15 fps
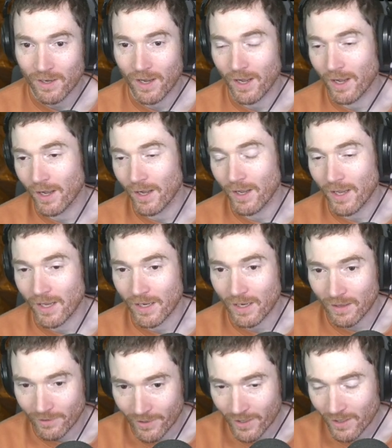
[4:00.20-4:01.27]
a
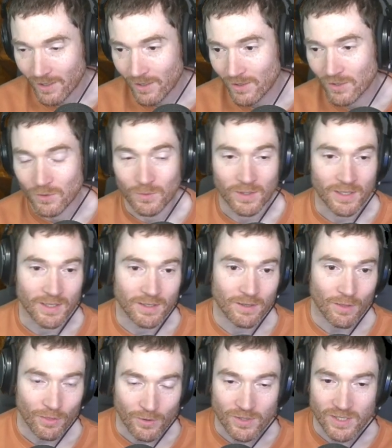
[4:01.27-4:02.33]
cleric, you need
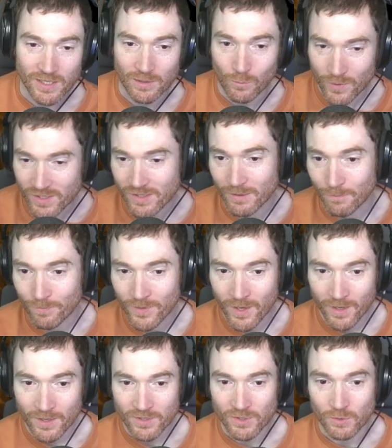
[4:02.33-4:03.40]
13 wisdom
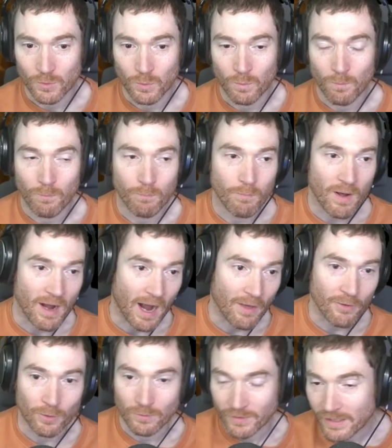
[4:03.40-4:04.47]
to
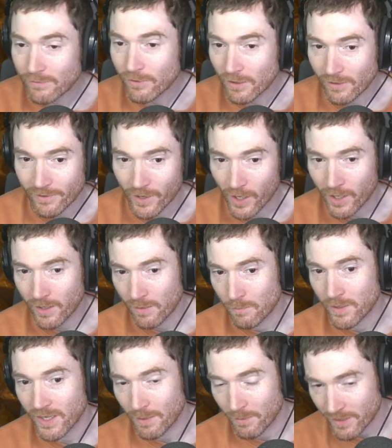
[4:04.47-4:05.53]
either leave cleric and
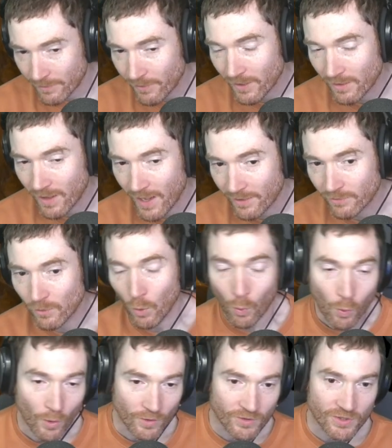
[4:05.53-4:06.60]
become a different class,
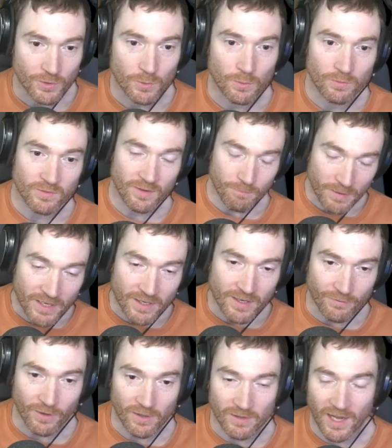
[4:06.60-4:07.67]
or to be a
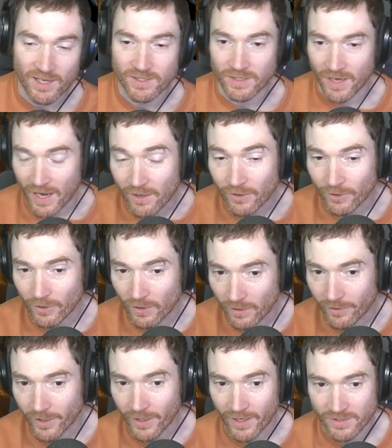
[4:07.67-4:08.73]
different class and enter
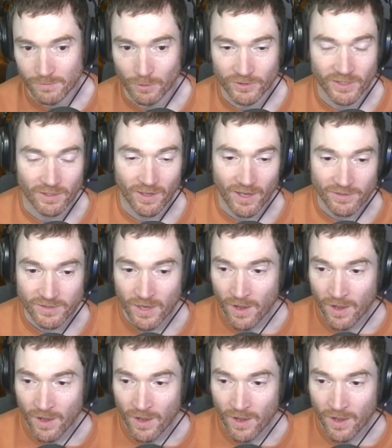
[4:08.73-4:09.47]
cleric as a multi-class.